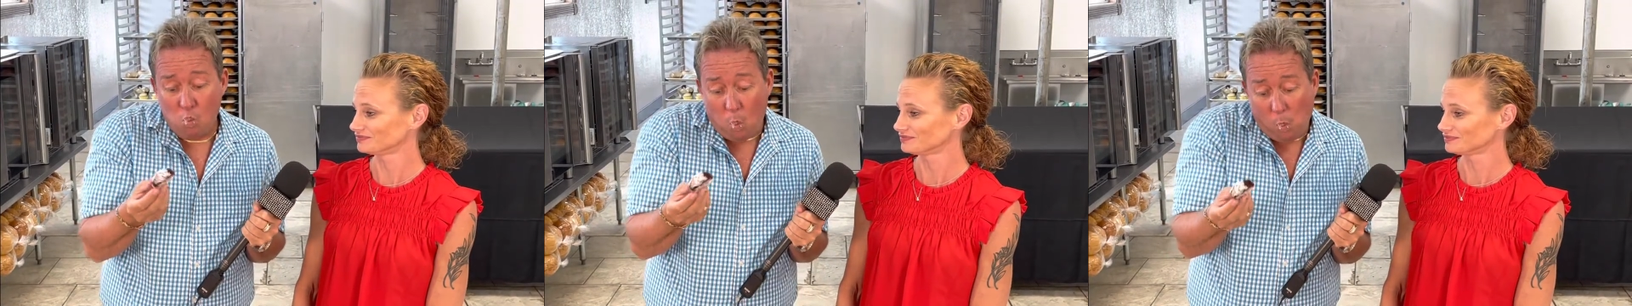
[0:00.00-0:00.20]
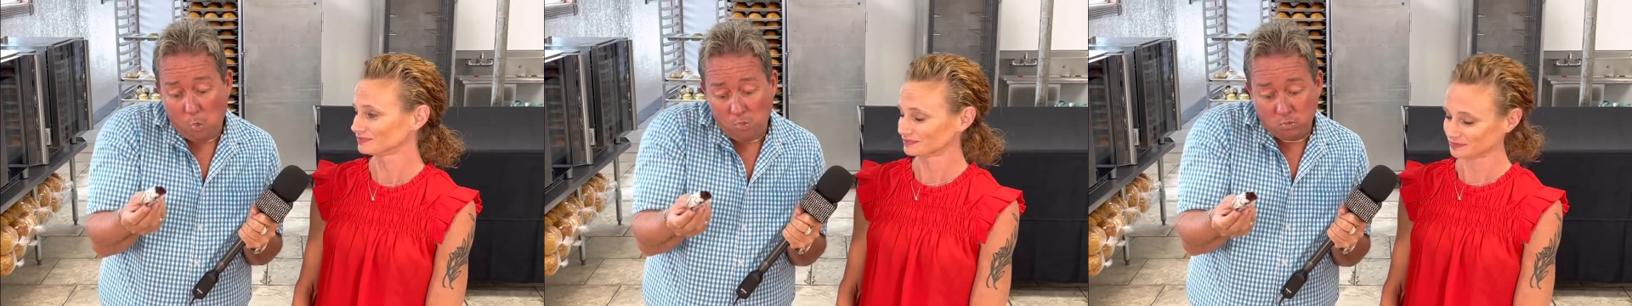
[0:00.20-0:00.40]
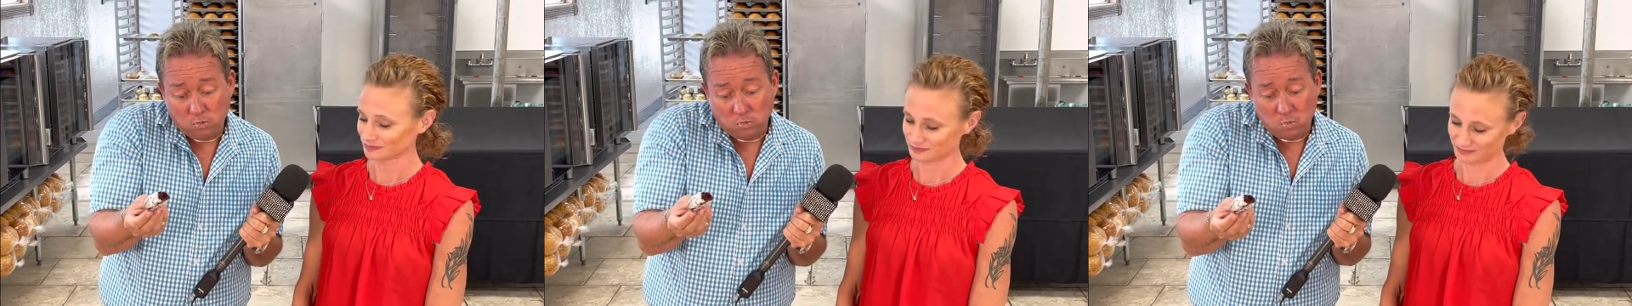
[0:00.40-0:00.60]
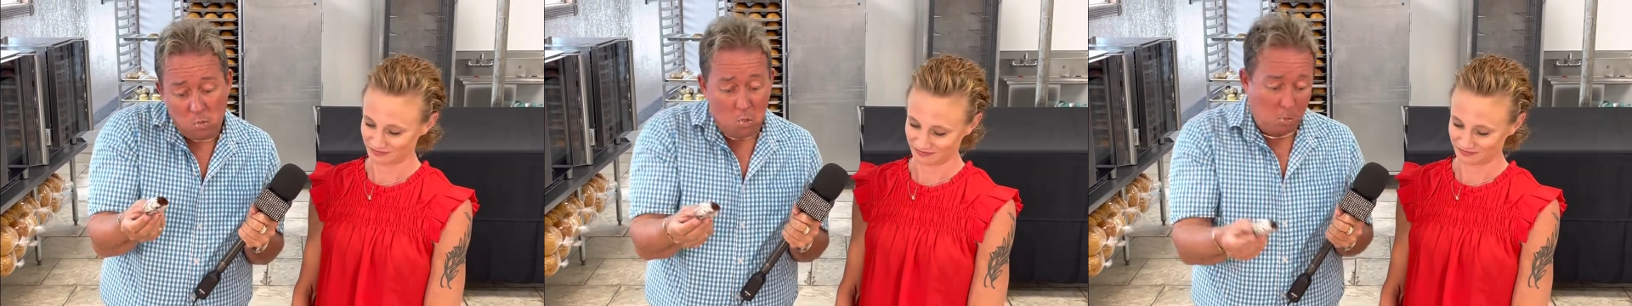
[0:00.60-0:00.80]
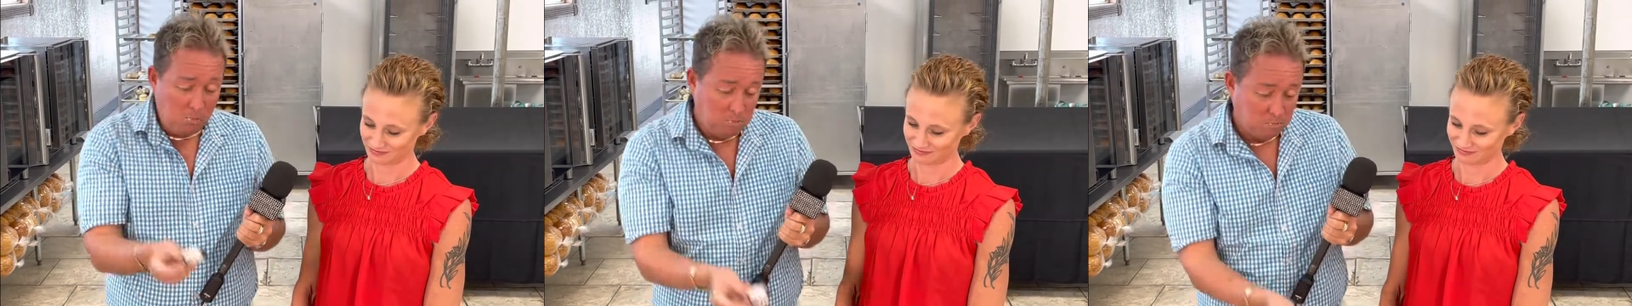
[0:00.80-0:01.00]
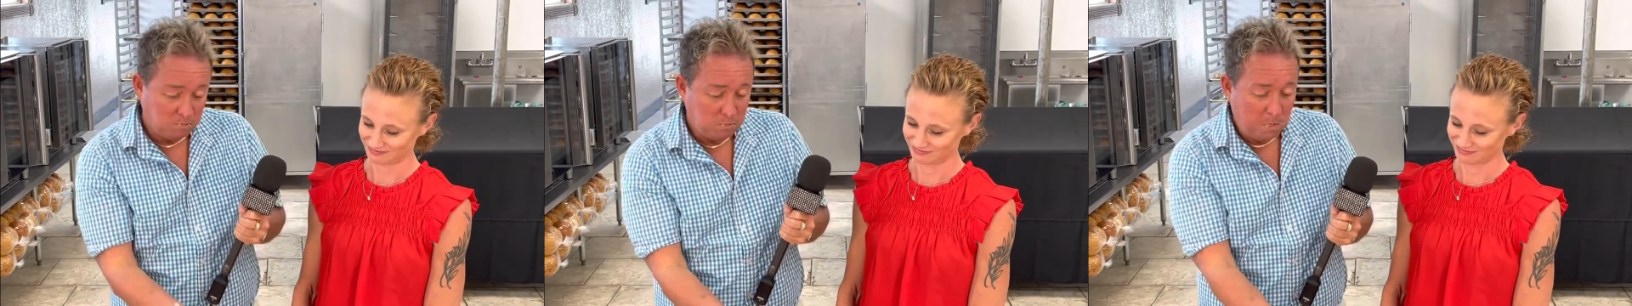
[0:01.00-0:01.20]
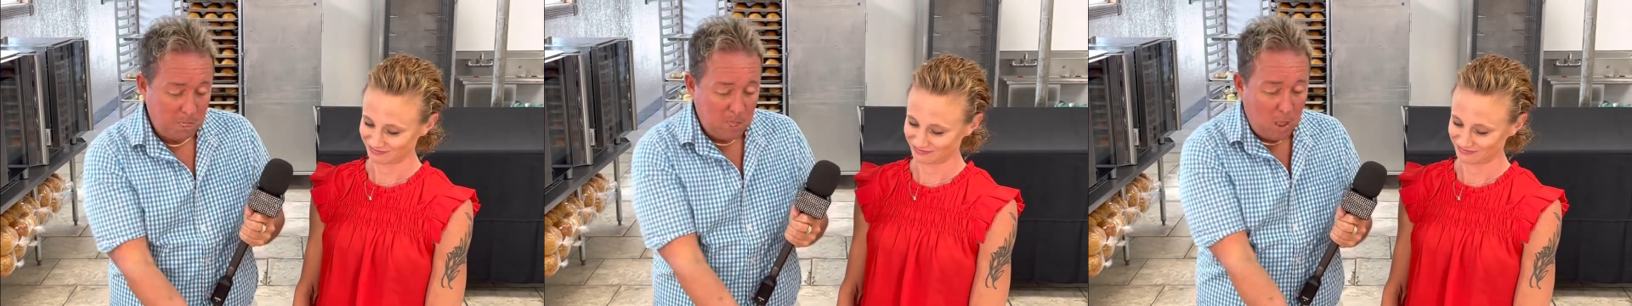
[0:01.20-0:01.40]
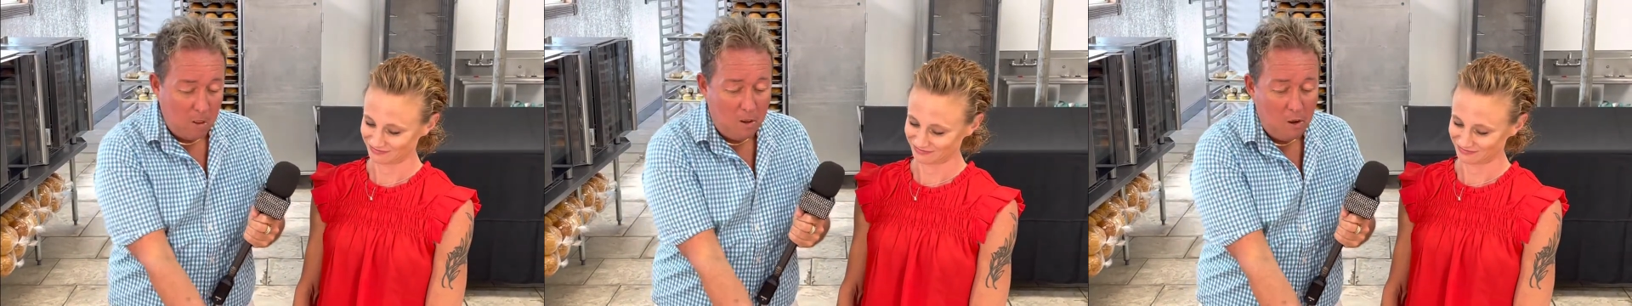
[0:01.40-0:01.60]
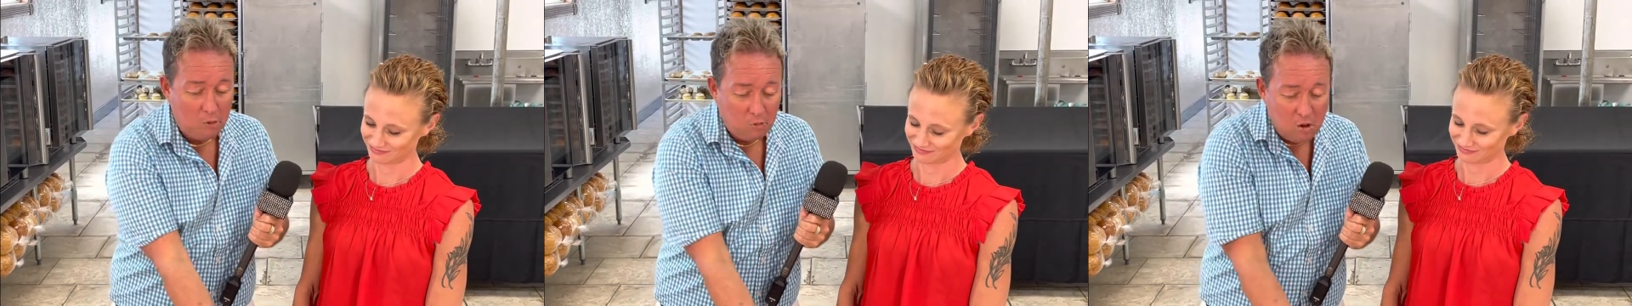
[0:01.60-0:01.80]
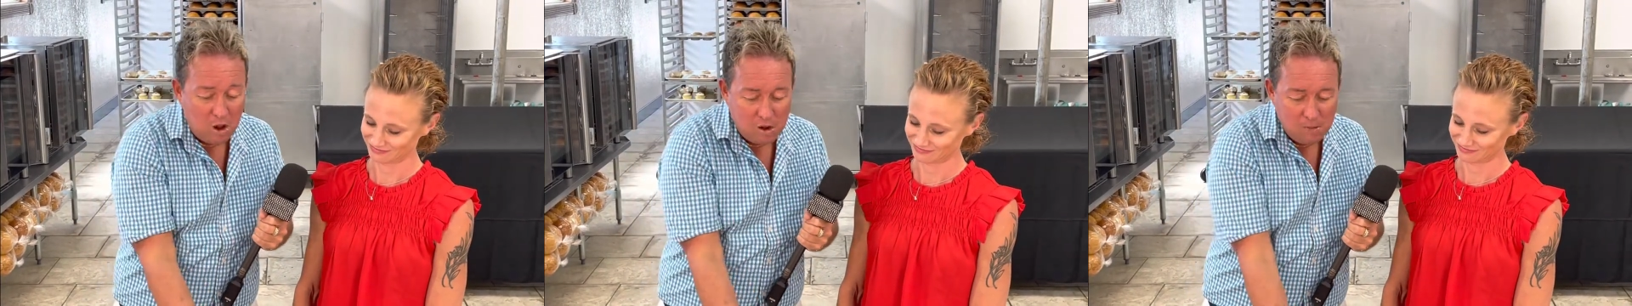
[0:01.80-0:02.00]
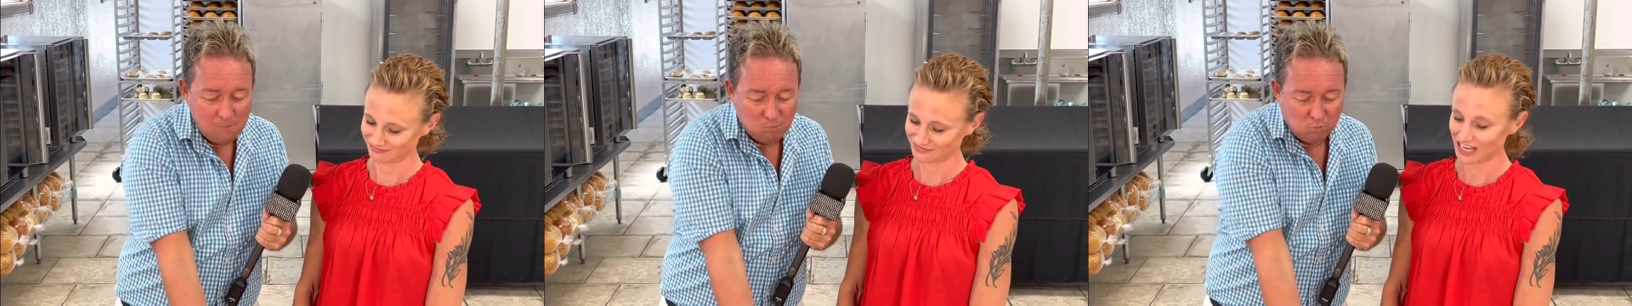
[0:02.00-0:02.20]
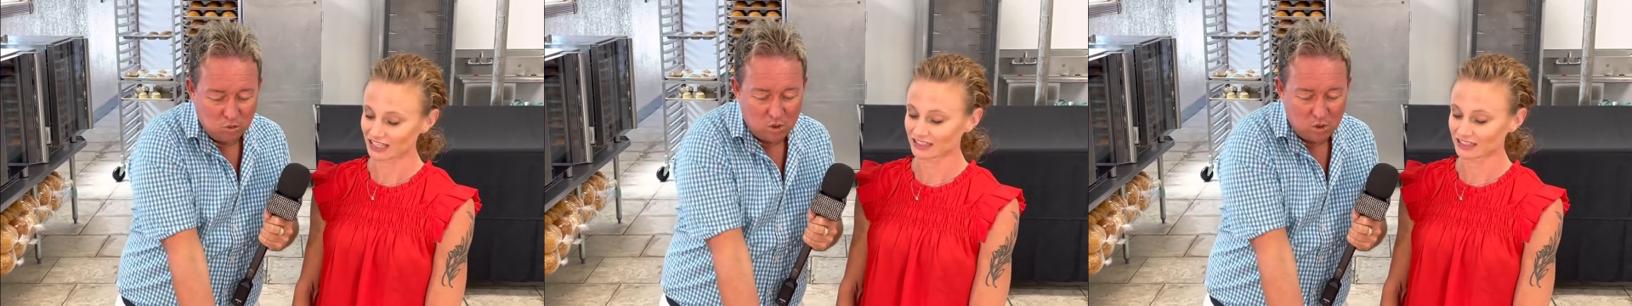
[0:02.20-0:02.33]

Speaker 1: Mm. All right. And